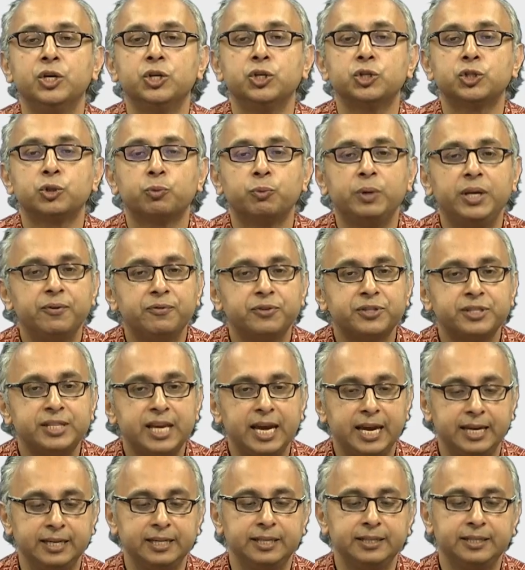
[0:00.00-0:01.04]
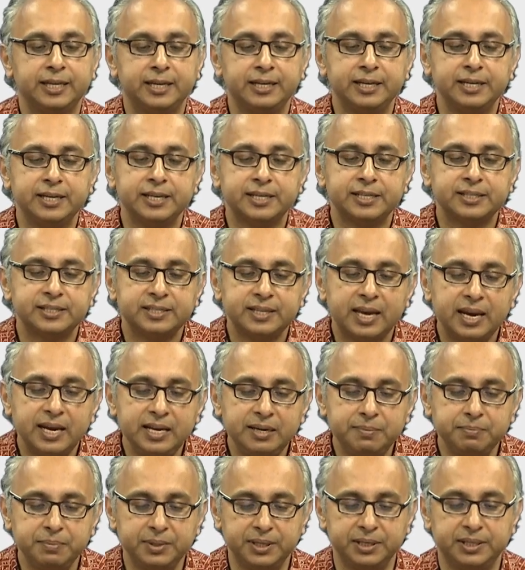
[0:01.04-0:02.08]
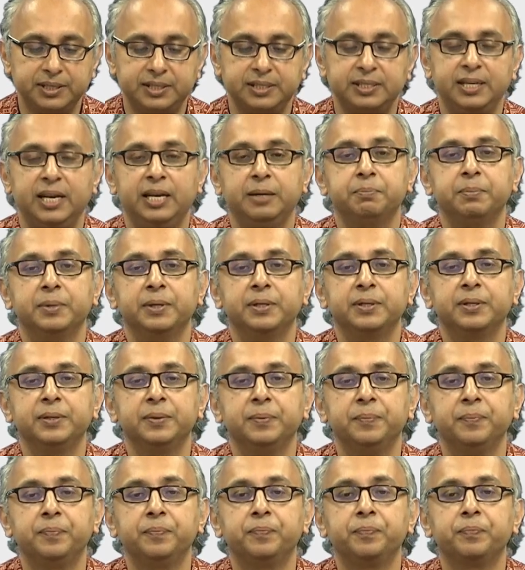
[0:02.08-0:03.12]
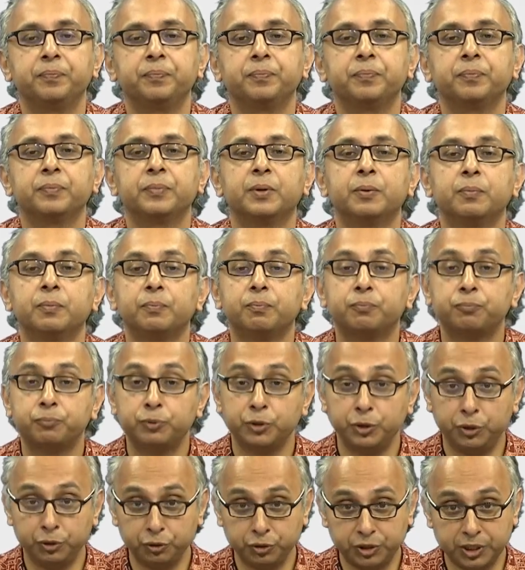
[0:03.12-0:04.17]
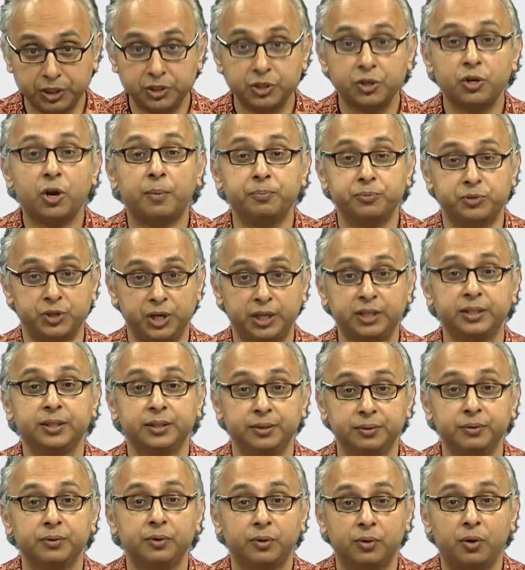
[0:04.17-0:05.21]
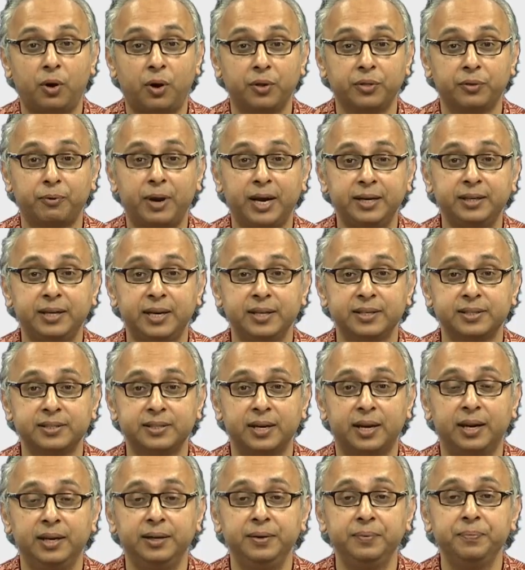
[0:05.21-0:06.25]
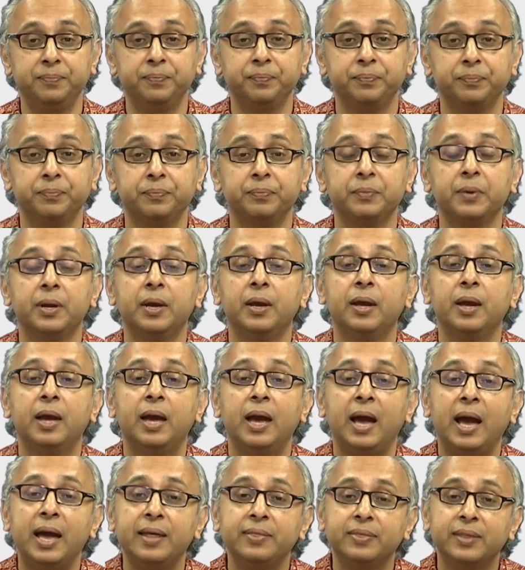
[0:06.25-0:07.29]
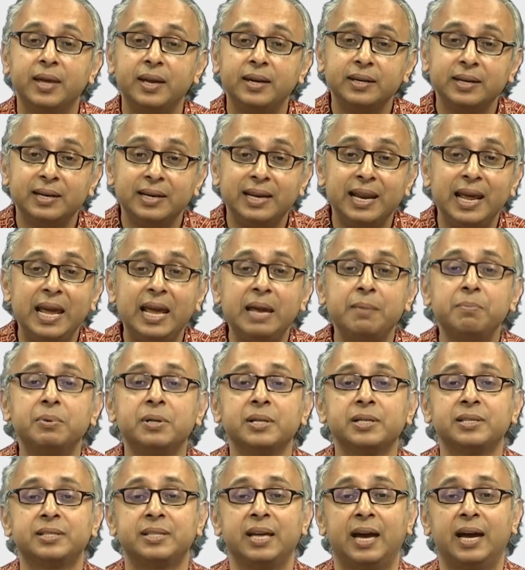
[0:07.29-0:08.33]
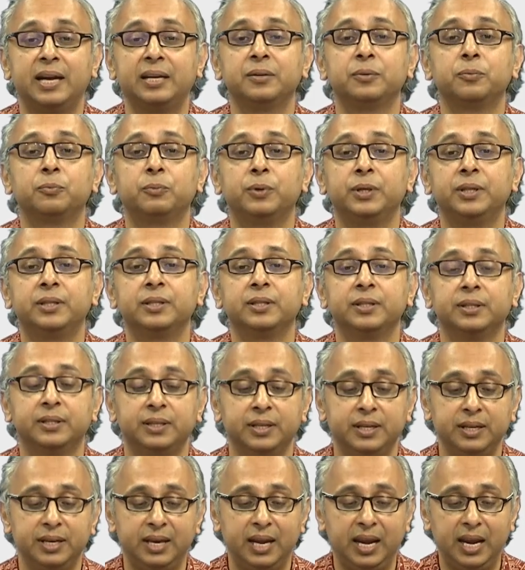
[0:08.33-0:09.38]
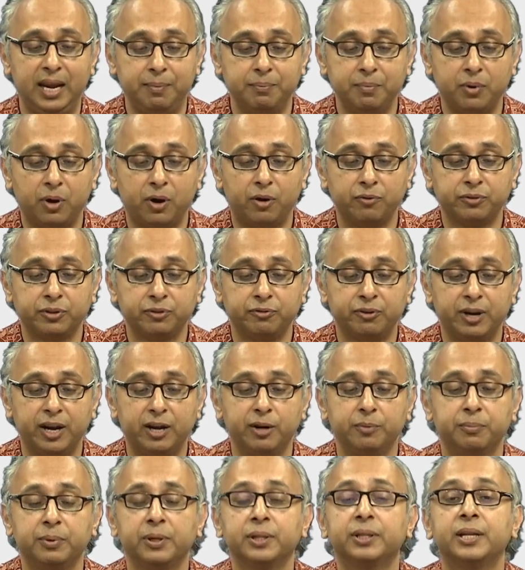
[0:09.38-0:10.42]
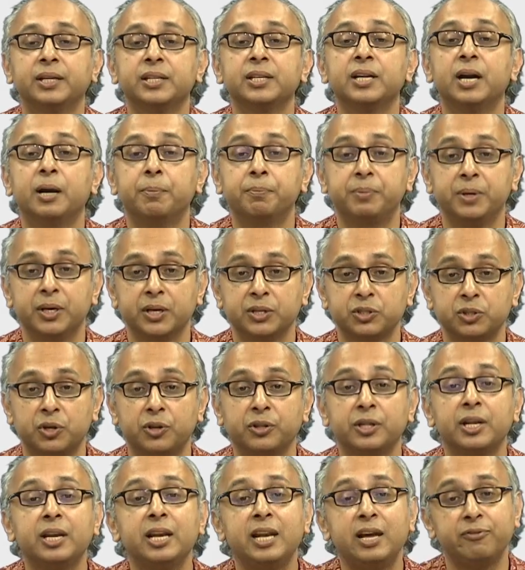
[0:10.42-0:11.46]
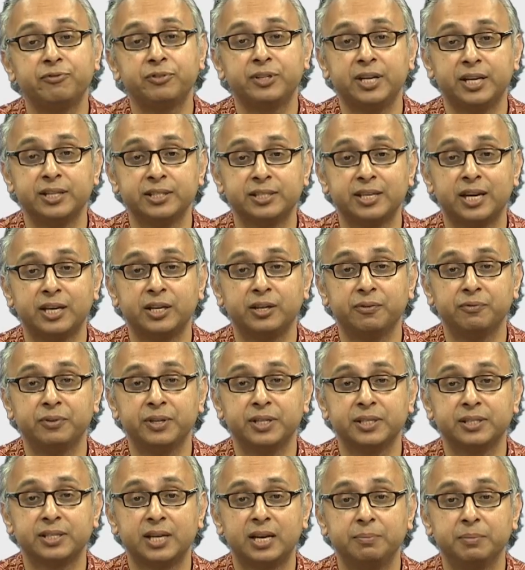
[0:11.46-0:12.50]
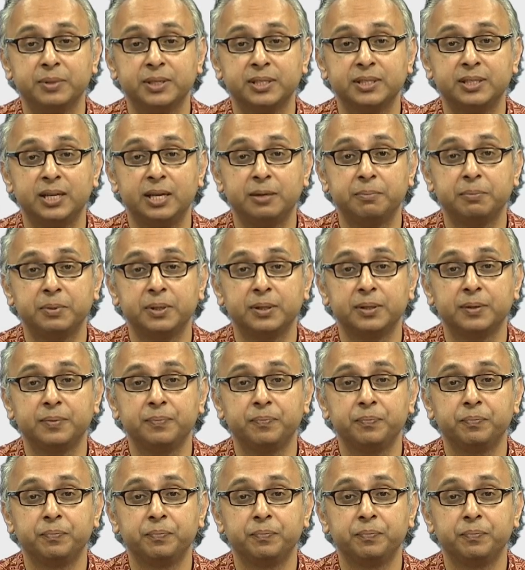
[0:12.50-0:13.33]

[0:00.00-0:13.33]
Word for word: So we have said that an assignment statement produces an object on the right hand side and then labels that with the name of the variable that appears on the left hand side of an assignment statement.